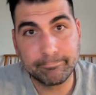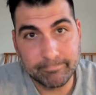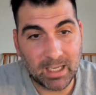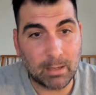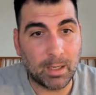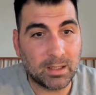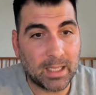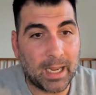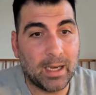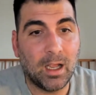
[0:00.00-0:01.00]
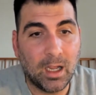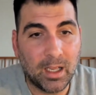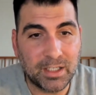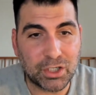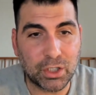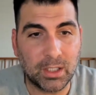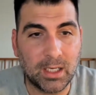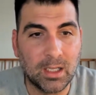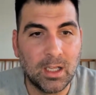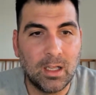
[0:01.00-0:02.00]
Think about that. Additionally,
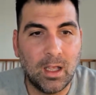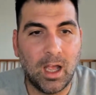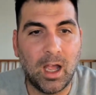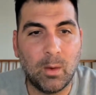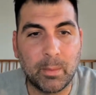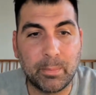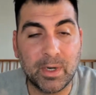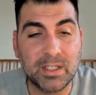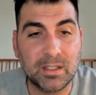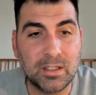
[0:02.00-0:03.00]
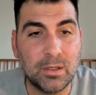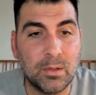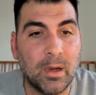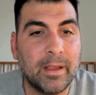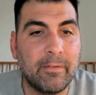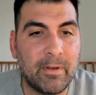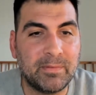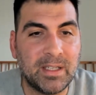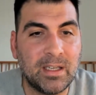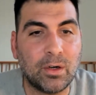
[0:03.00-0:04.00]
what brings it to
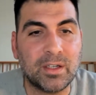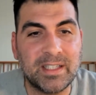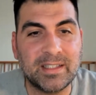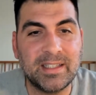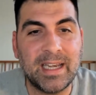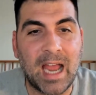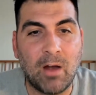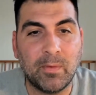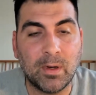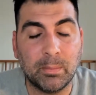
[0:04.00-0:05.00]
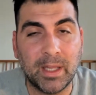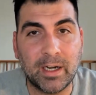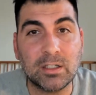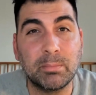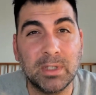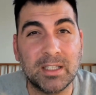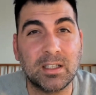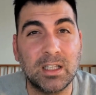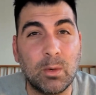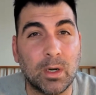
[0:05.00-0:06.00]
15 or 16 outfield players plus
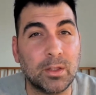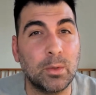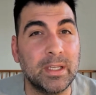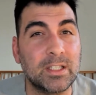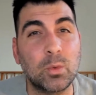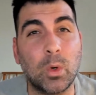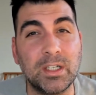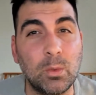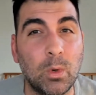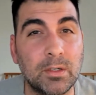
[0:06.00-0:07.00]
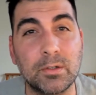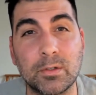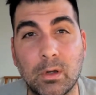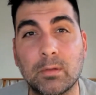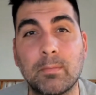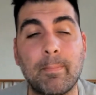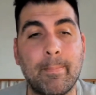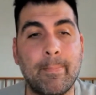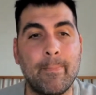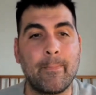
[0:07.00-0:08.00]
Cleworth, who is 21 years old.
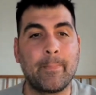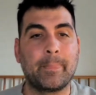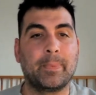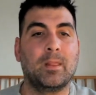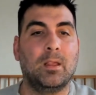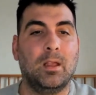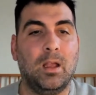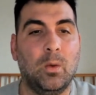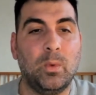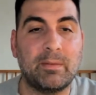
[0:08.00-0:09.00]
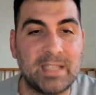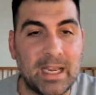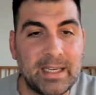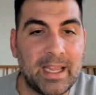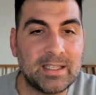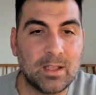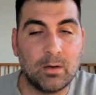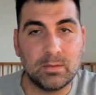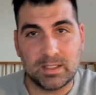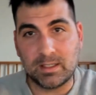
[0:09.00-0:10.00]
We have 10 days, though.
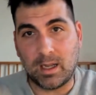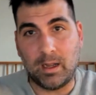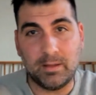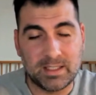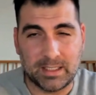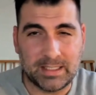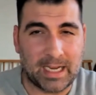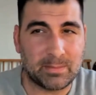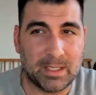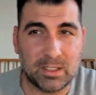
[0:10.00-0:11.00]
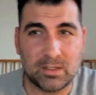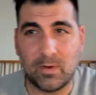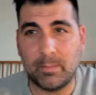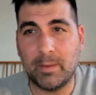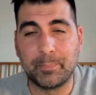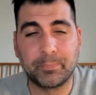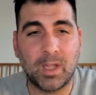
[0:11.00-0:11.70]
This is a text message from him.